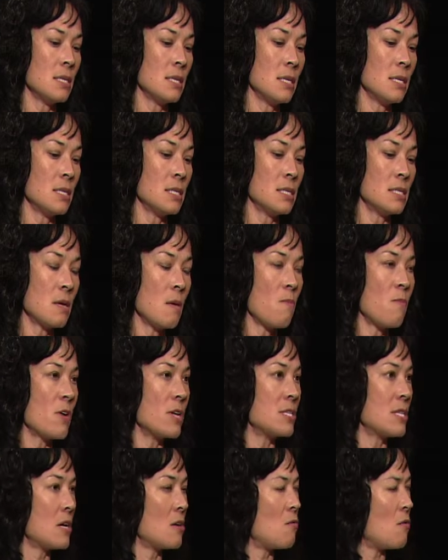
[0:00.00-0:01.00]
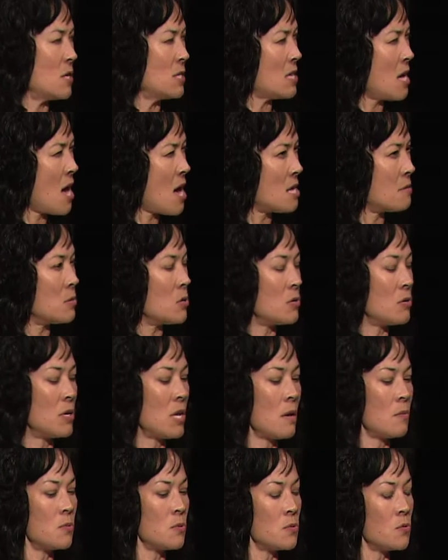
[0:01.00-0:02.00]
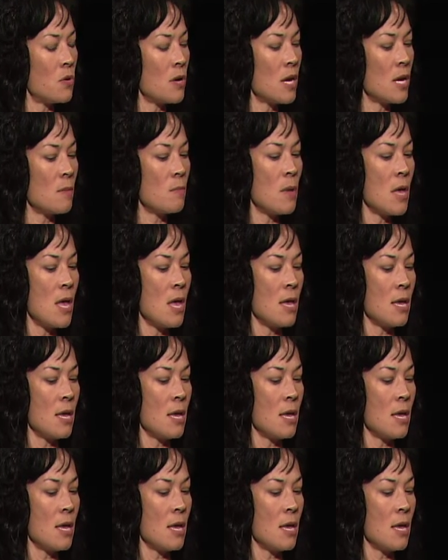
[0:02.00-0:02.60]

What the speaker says: in some ways at Guantanamo and Abu Ghraib,